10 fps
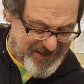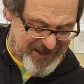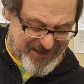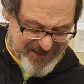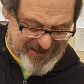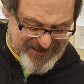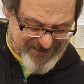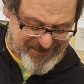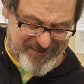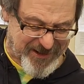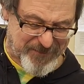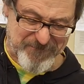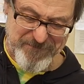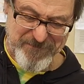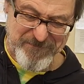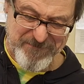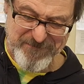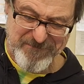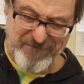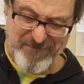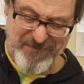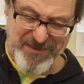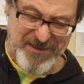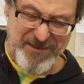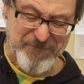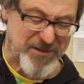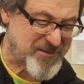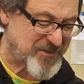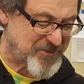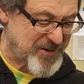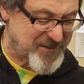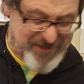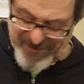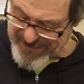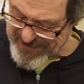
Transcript: I think it needs a setup. Plus the strings sound